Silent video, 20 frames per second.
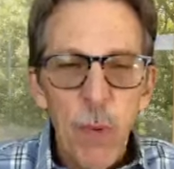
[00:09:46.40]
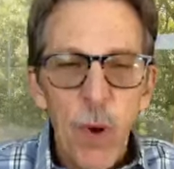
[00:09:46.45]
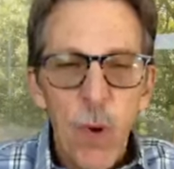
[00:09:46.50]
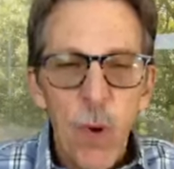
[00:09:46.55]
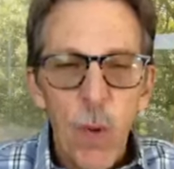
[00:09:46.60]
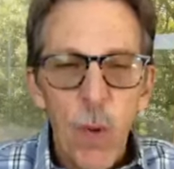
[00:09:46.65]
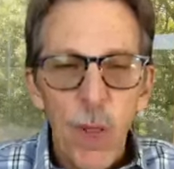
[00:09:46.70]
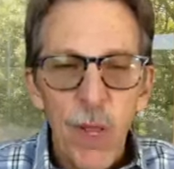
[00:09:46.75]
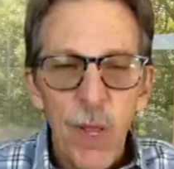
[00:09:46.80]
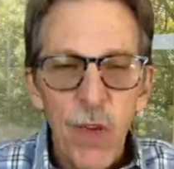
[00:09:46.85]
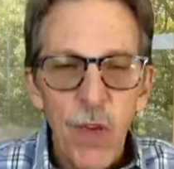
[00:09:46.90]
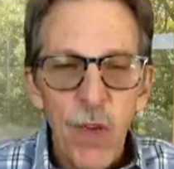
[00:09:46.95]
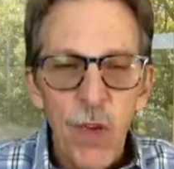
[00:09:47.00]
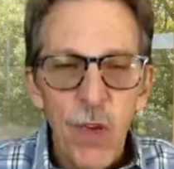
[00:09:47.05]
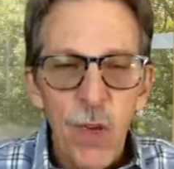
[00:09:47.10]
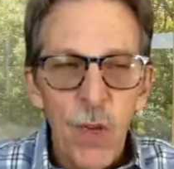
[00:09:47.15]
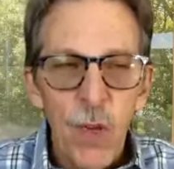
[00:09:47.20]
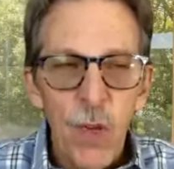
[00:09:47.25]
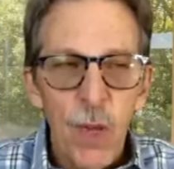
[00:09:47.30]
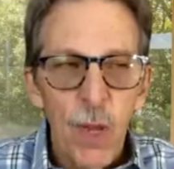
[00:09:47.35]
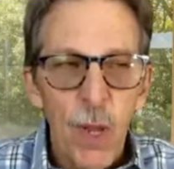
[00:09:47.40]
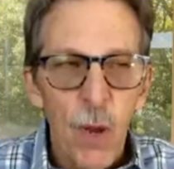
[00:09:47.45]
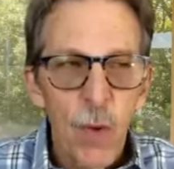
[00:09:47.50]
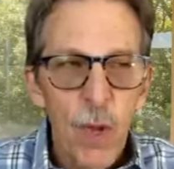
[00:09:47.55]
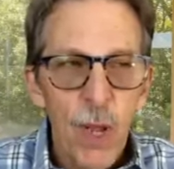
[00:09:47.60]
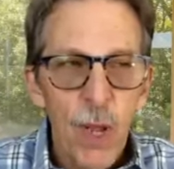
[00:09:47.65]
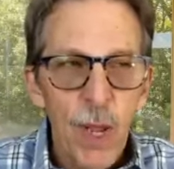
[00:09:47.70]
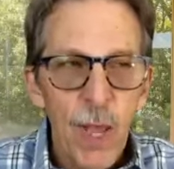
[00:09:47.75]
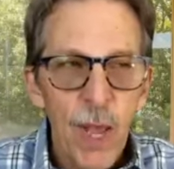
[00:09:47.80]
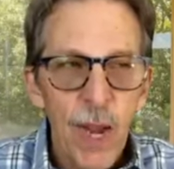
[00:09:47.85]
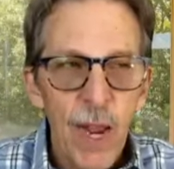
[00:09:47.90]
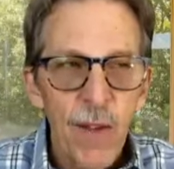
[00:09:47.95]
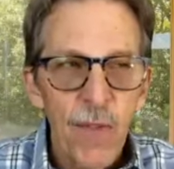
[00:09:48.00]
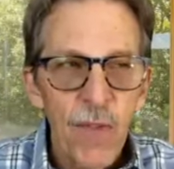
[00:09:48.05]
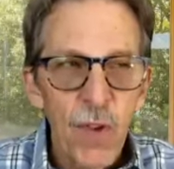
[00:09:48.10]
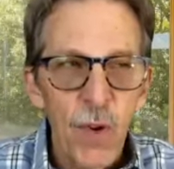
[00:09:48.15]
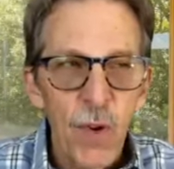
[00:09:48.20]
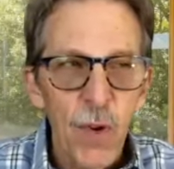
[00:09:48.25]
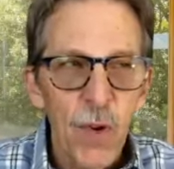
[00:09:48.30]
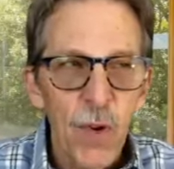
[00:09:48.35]
go, well, okay, I got to have
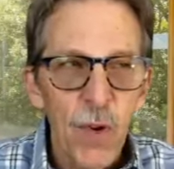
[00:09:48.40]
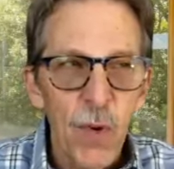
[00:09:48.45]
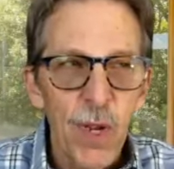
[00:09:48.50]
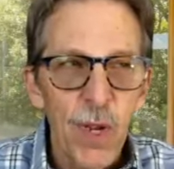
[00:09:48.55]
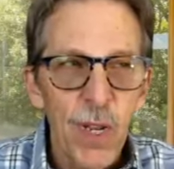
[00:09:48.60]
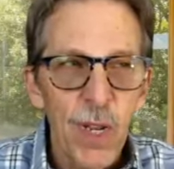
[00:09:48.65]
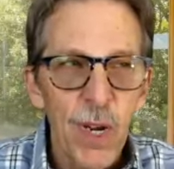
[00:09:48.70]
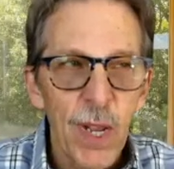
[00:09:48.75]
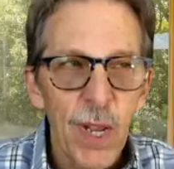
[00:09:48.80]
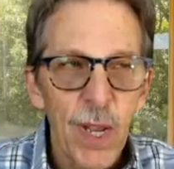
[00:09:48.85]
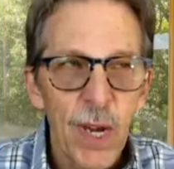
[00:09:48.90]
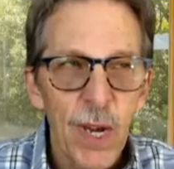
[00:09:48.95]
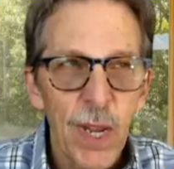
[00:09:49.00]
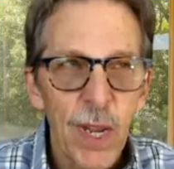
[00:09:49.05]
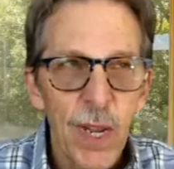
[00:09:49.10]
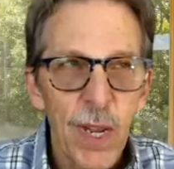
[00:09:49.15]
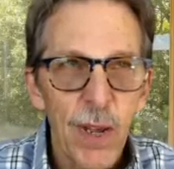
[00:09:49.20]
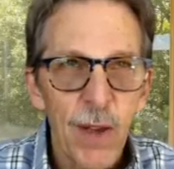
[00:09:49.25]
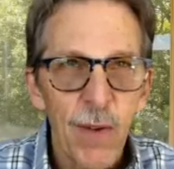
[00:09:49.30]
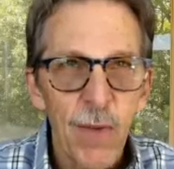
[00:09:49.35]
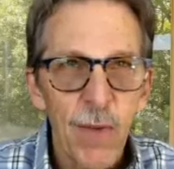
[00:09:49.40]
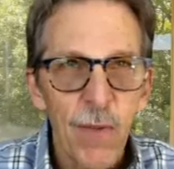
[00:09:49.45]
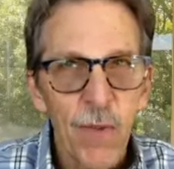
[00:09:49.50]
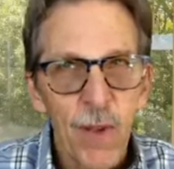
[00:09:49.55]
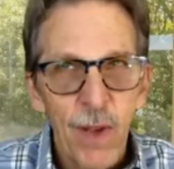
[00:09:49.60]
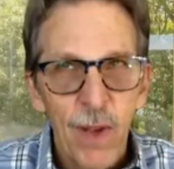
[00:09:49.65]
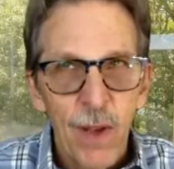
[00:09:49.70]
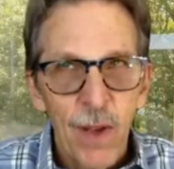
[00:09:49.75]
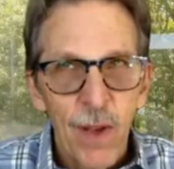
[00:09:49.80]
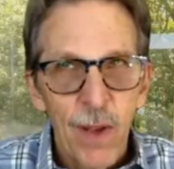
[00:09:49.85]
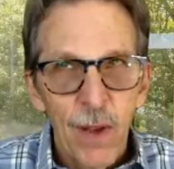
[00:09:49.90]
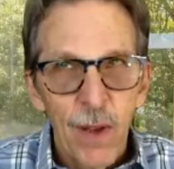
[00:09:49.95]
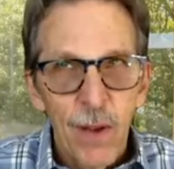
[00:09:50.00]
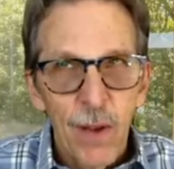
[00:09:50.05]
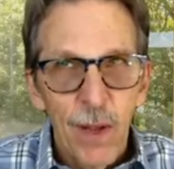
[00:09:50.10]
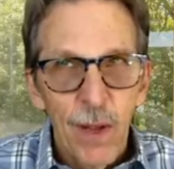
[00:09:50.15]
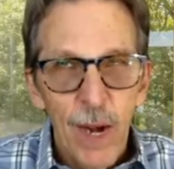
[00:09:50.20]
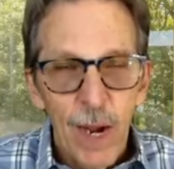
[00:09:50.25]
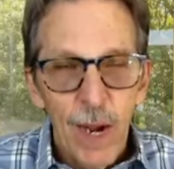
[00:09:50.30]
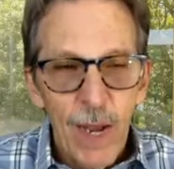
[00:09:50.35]
surgery and I got to have
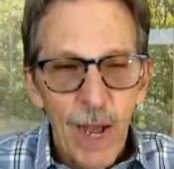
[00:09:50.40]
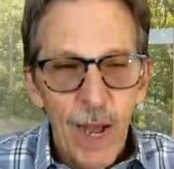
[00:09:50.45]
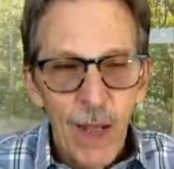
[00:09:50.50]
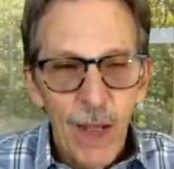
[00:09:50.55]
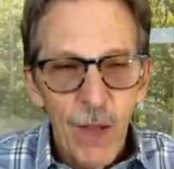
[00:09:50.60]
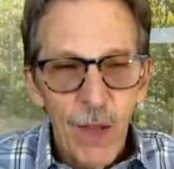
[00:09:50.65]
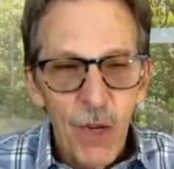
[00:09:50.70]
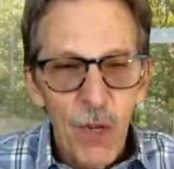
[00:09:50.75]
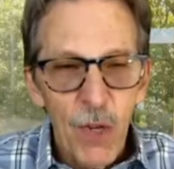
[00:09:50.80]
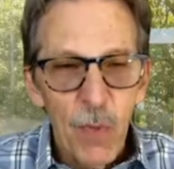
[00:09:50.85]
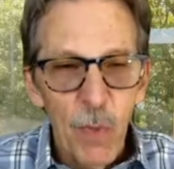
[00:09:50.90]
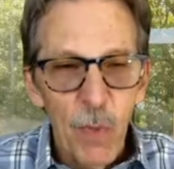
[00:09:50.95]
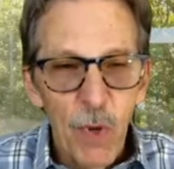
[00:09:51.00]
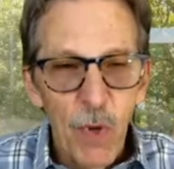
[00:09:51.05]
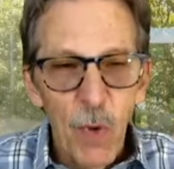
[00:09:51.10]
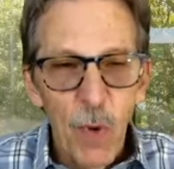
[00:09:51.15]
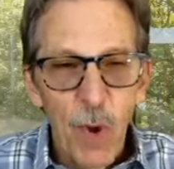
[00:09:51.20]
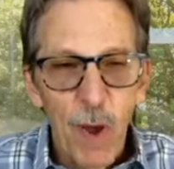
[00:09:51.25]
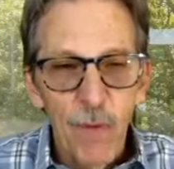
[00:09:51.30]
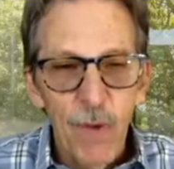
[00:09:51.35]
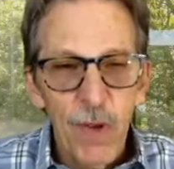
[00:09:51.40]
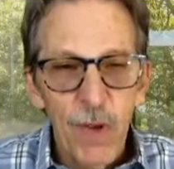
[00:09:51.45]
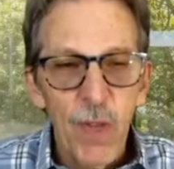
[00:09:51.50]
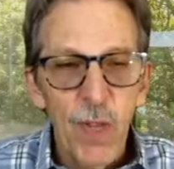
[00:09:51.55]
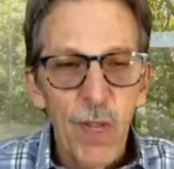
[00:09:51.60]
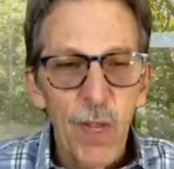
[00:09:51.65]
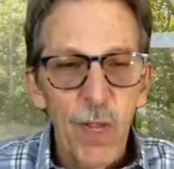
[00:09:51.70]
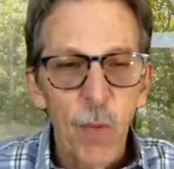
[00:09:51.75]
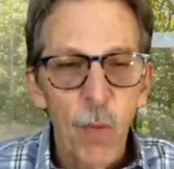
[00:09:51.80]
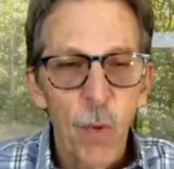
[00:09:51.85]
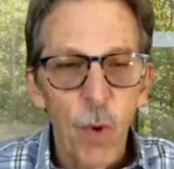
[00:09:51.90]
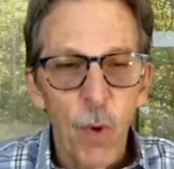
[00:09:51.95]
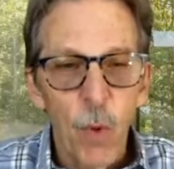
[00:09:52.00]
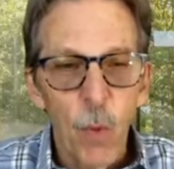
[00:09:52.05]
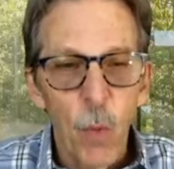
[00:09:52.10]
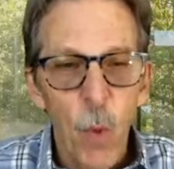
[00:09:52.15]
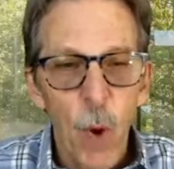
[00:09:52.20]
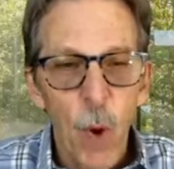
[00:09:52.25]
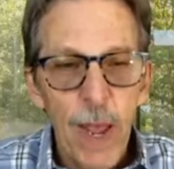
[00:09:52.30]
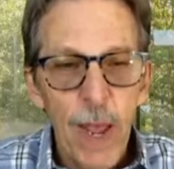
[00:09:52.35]
an oncologist, but you obviously were
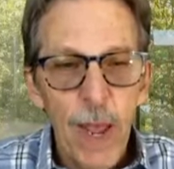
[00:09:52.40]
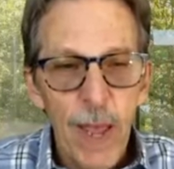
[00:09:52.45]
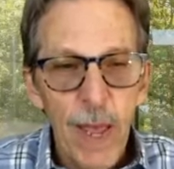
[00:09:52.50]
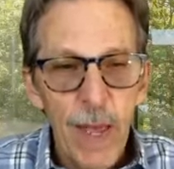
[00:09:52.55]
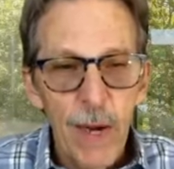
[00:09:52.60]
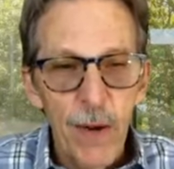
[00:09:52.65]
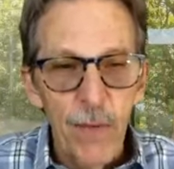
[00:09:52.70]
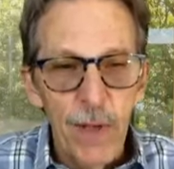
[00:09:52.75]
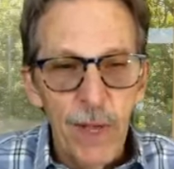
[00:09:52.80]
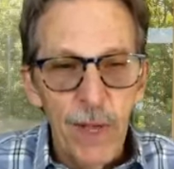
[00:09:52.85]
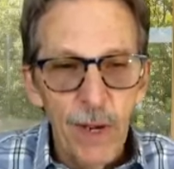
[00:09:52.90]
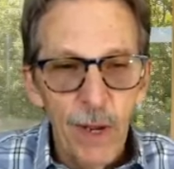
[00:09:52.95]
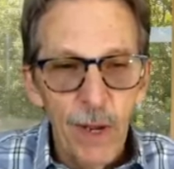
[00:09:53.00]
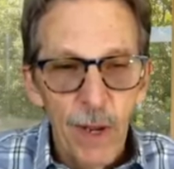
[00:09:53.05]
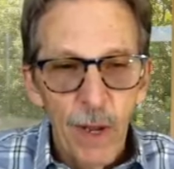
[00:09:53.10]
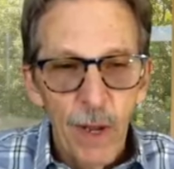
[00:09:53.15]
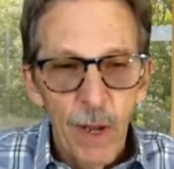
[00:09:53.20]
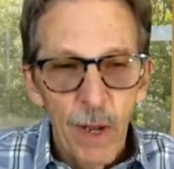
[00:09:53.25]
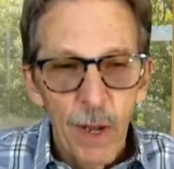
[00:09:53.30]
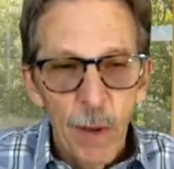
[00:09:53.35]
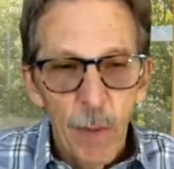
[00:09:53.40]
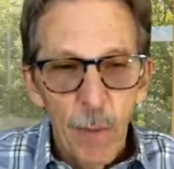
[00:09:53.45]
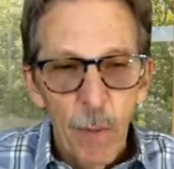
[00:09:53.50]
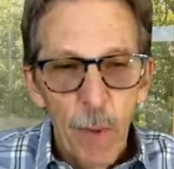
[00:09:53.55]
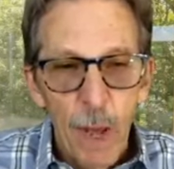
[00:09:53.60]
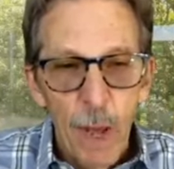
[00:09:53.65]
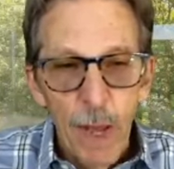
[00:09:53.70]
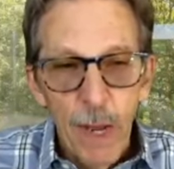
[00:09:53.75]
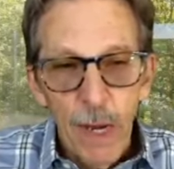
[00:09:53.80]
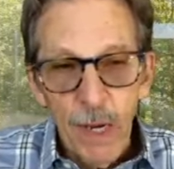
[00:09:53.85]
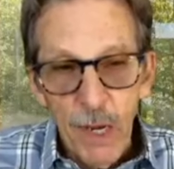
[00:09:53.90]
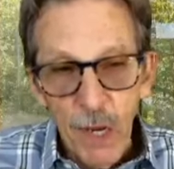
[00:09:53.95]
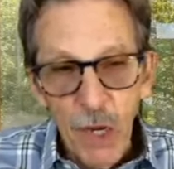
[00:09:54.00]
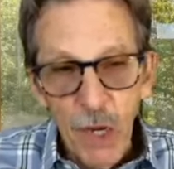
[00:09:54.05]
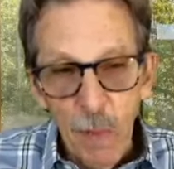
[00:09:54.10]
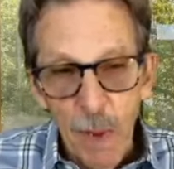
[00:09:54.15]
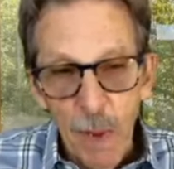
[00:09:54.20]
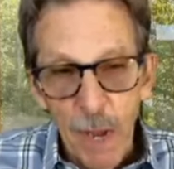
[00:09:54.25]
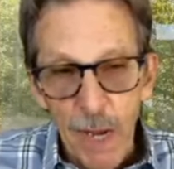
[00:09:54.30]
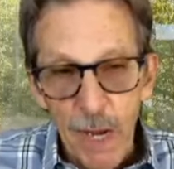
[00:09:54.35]
way ahead of it by
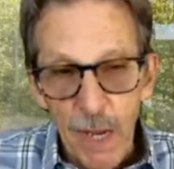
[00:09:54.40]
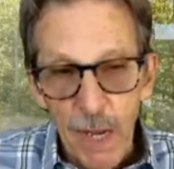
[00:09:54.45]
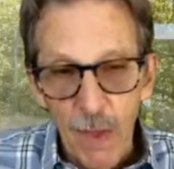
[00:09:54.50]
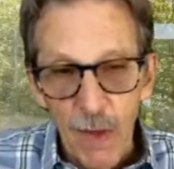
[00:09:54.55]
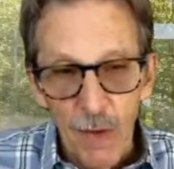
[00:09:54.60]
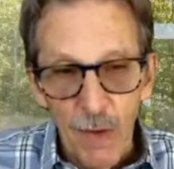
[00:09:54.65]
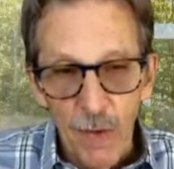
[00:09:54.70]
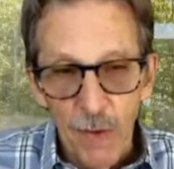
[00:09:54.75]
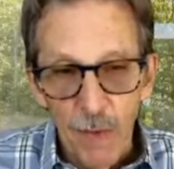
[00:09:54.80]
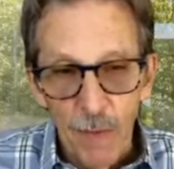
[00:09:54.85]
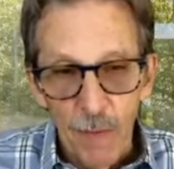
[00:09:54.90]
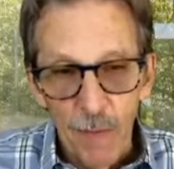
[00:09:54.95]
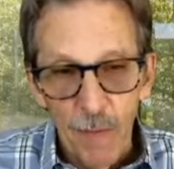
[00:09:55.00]
anticipating this.